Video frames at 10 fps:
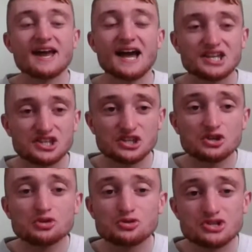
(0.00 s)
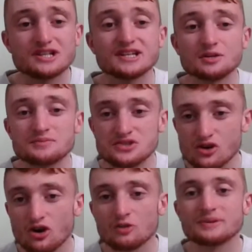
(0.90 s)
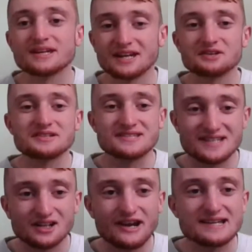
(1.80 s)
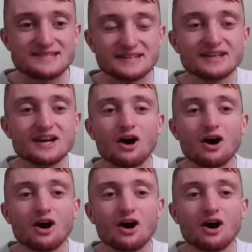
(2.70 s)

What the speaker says: a hugely absorbing and exhilarating